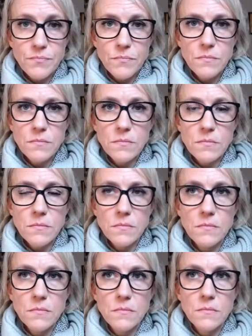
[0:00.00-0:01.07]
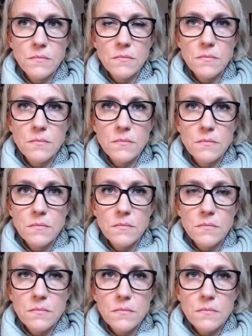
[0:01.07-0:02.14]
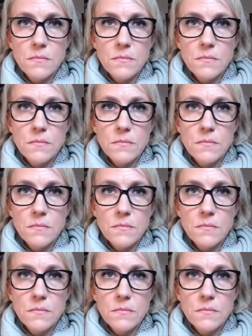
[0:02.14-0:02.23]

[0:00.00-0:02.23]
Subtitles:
(silence)